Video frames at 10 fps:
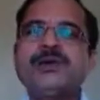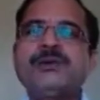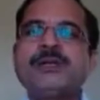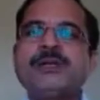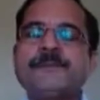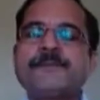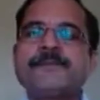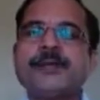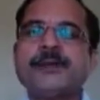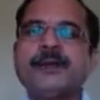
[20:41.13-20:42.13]

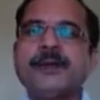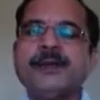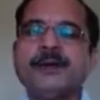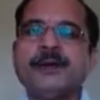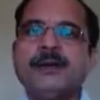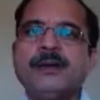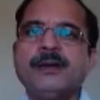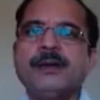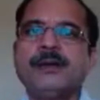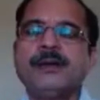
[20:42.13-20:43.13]
electrodes, there is
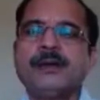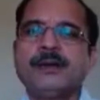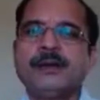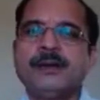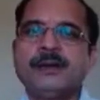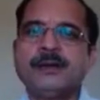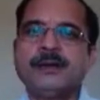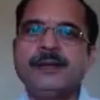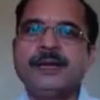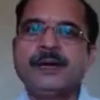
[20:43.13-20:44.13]
some half
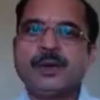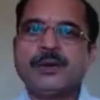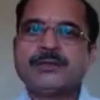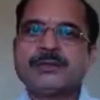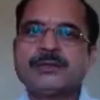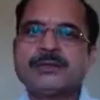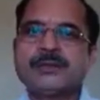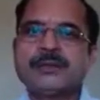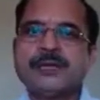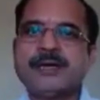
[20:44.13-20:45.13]
cell potential.
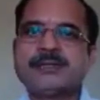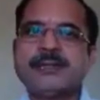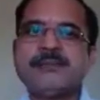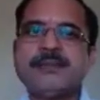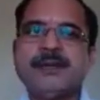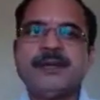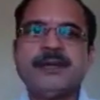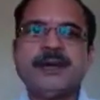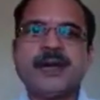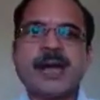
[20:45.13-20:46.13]

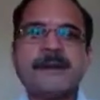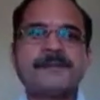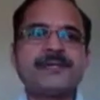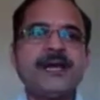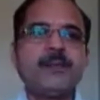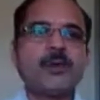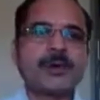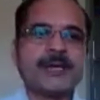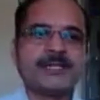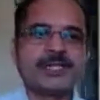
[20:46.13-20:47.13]
So a
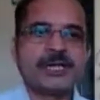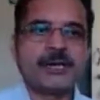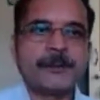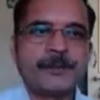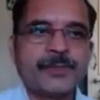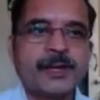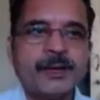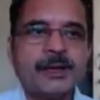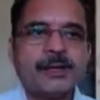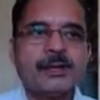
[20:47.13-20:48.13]
characteristics potential
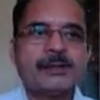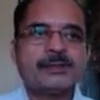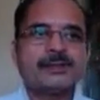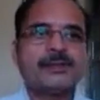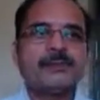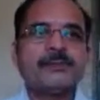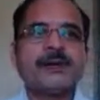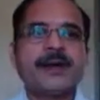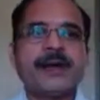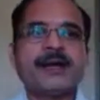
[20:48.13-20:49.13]
difference established by
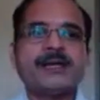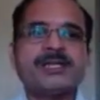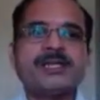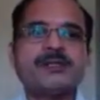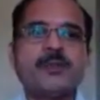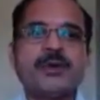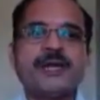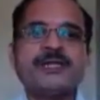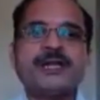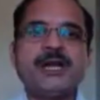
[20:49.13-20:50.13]
the electrode and
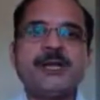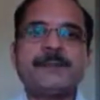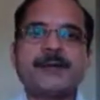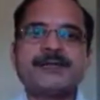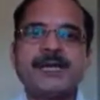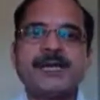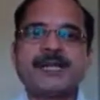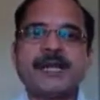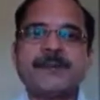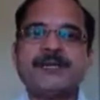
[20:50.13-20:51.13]
its surrounding
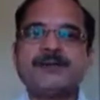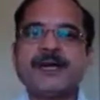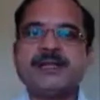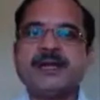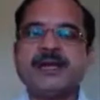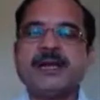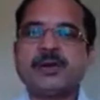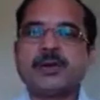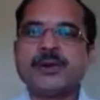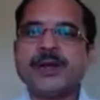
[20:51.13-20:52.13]
electrolyte
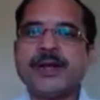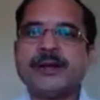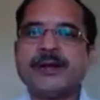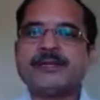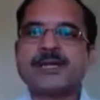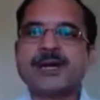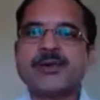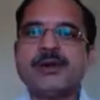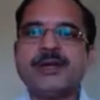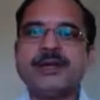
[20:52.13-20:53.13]
depends on the
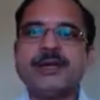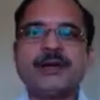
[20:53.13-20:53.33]
metal,